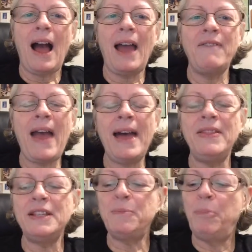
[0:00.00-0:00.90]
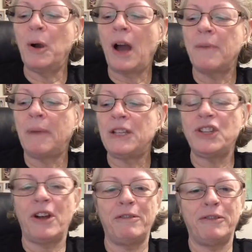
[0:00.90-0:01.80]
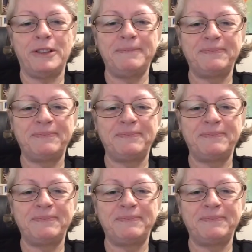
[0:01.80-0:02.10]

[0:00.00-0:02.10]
I've had this book on my shelf